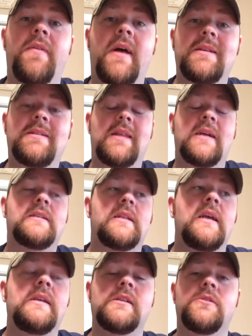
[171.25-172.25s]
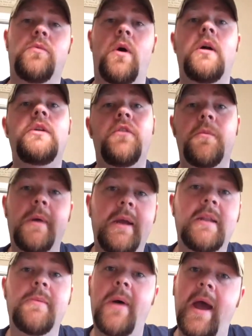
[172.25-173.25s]
That's that's things that's worked for me
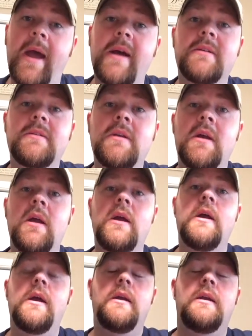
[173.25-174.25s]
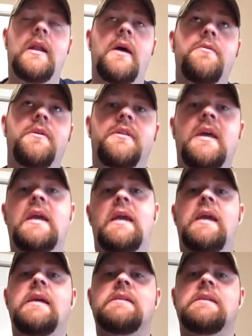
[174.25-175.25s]
in the past. You know, the thing
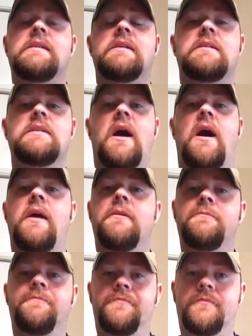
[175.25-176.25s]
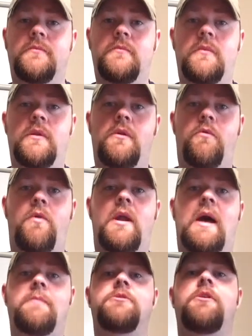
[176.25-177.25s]
is, is it's not what
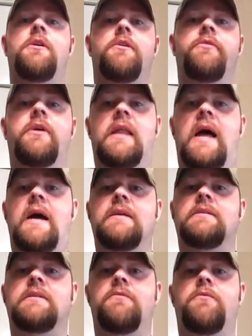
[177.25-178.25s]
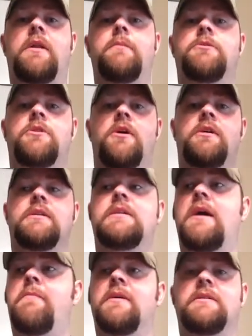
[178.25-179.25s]
I'm starting to realize and what I'm starting to
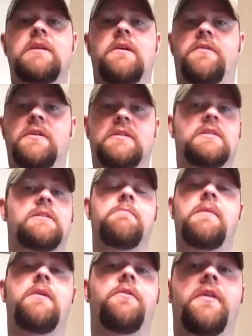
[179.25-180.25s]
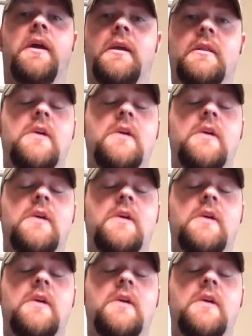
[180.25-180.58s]
tell myself because it's a mental thing.